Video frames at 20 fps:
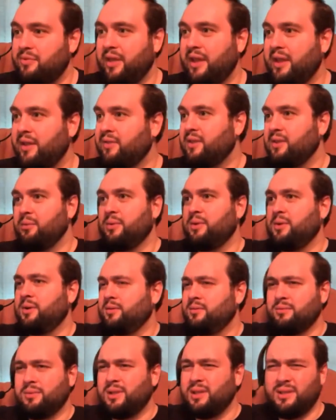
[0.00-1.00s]
thing that
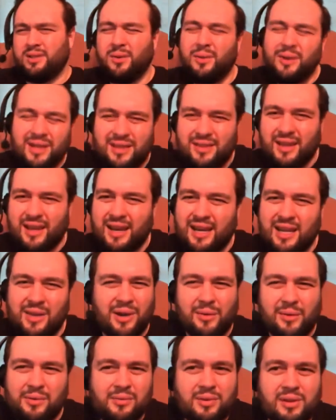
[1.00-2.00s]
wouldn't really do anything anyway.
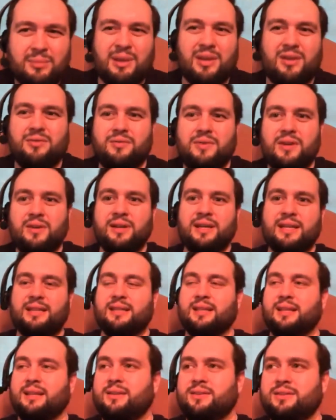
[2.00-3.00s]
It wouldn't really make you feel
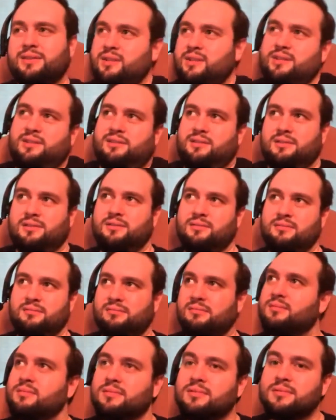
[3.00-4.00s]
anything. It's just,
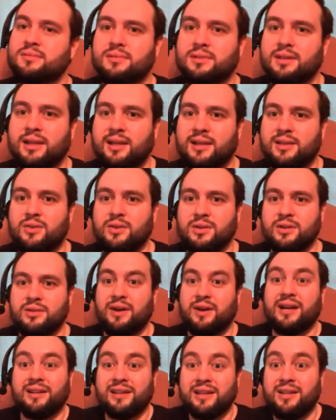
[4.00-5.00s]
you can
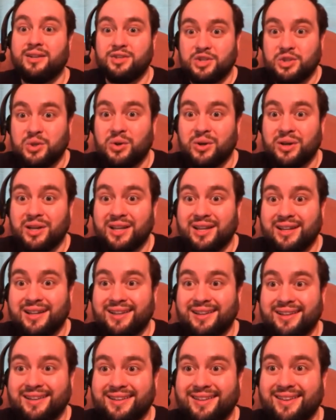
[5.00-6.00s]
finally enjoy
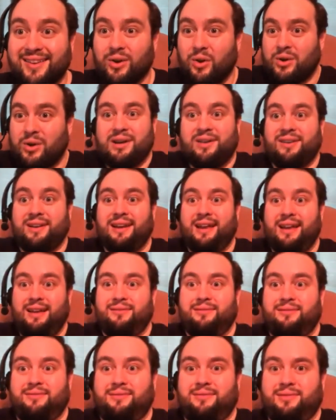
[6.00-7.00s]
your ordinary
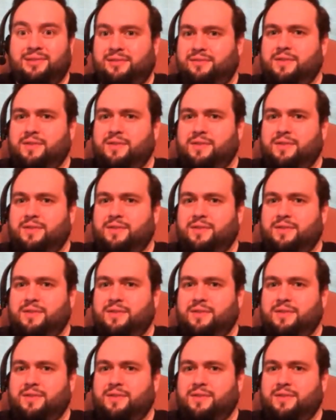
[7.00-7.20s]
life. For